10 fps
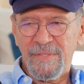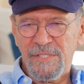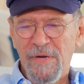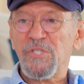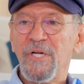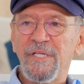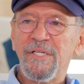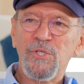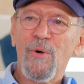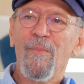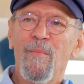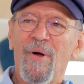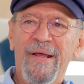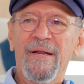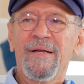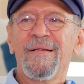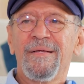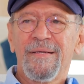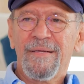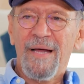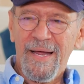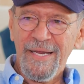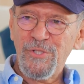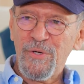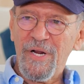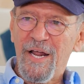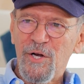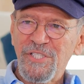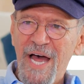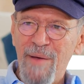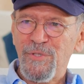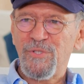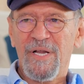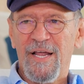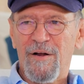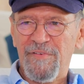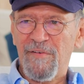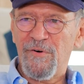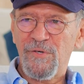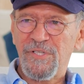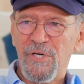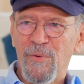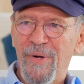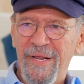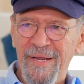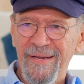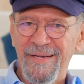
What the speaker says: especially the German market. It took a lot of time, it took a lot of effort. Germany